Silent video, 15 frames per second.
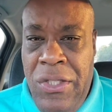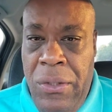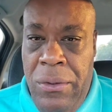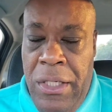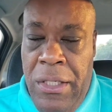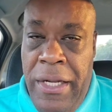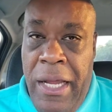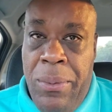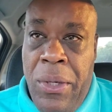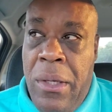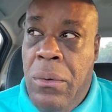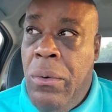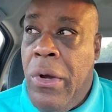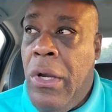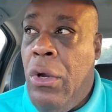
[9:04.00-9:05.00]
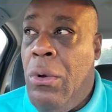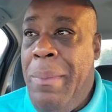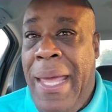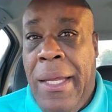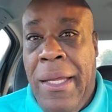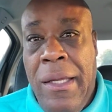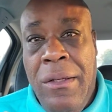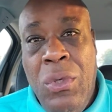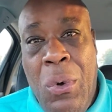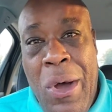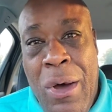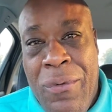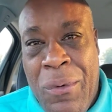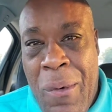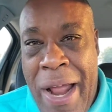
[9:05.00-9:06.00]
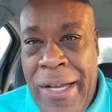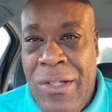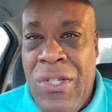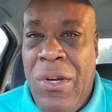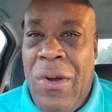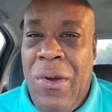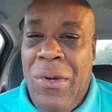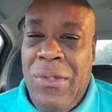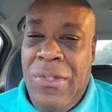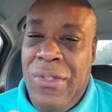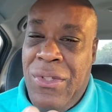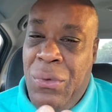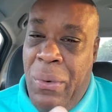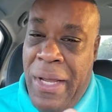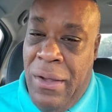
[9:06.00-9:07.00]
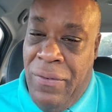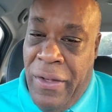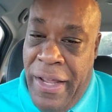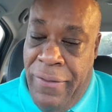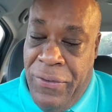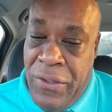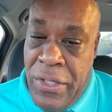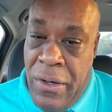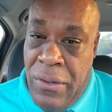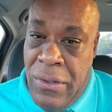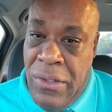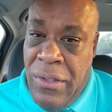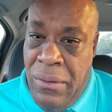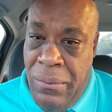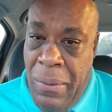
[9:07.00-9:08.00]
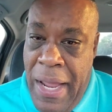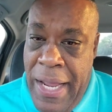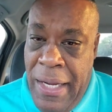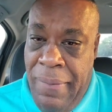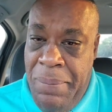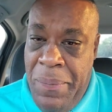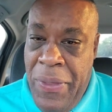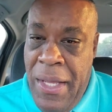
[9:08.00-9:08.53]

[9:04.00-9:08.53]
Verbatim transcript: a neighborhood where you're making 12 right turns, 12 left turns, right?